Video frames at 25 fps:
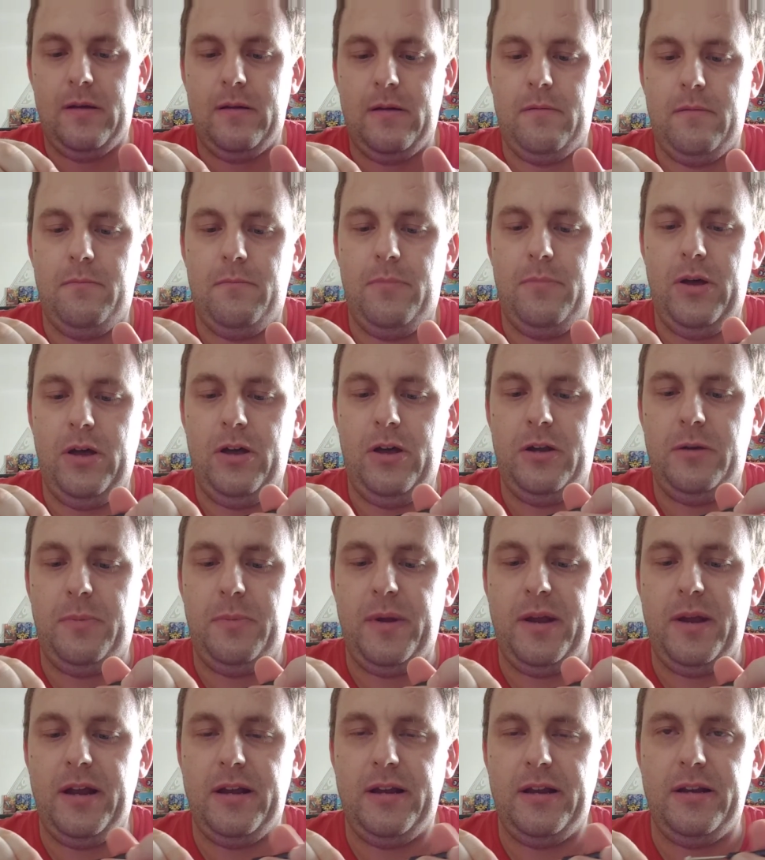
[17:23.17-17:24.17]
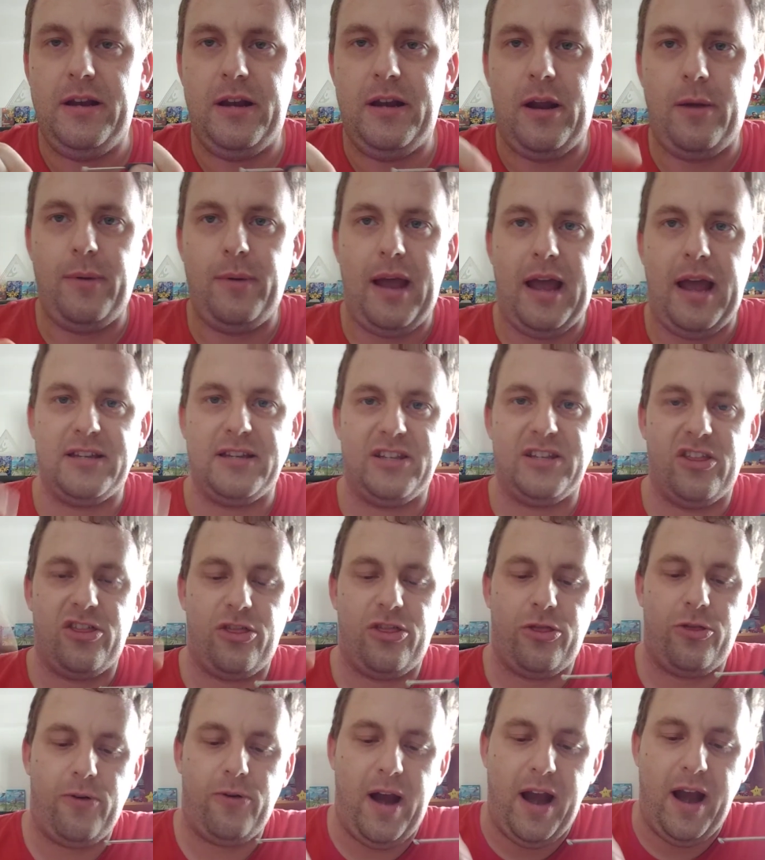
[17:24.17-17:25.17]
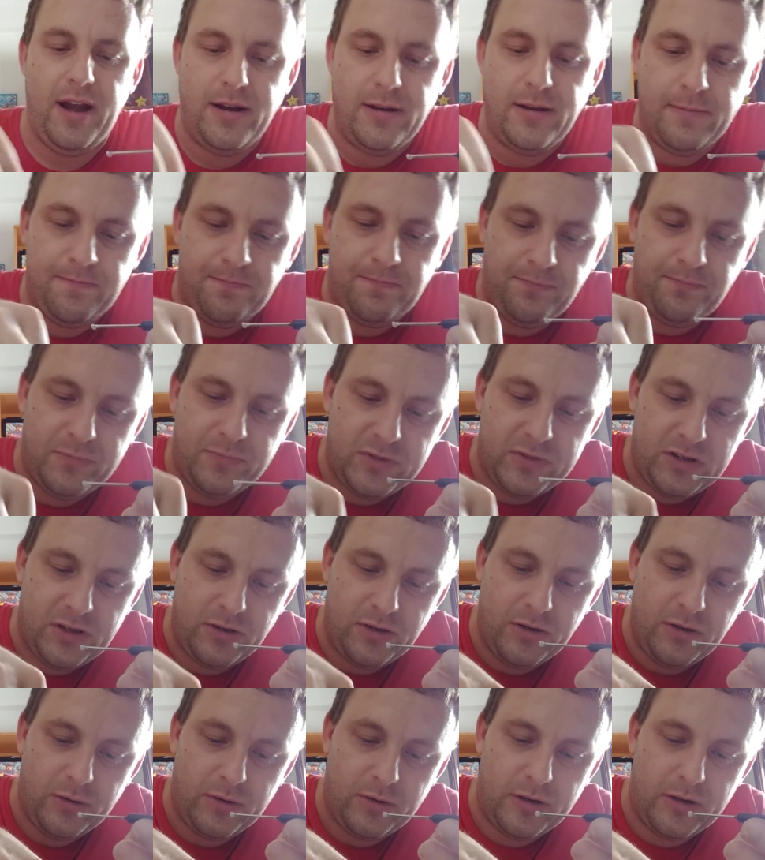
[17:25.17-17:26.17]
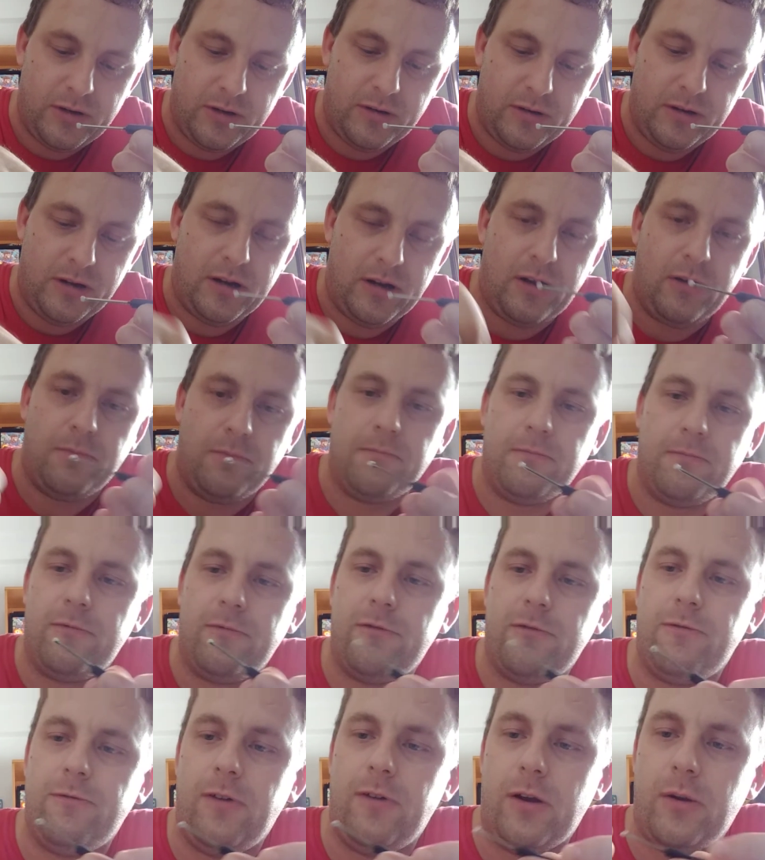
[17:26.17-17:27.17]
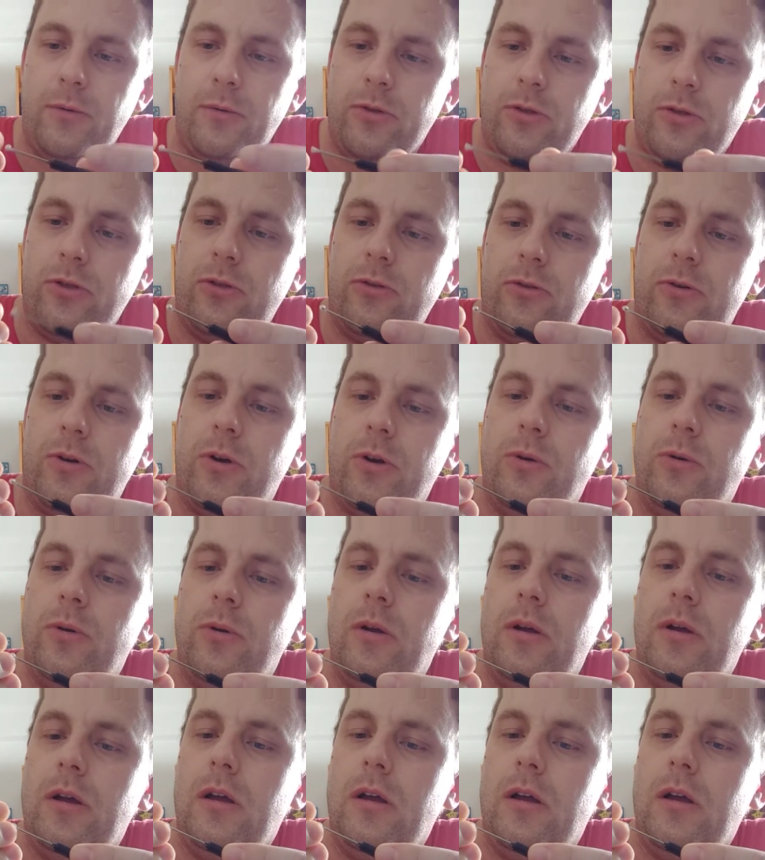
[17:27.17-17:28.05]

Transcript: Burred being, you know, it has a thread, so you can, you know, follow through.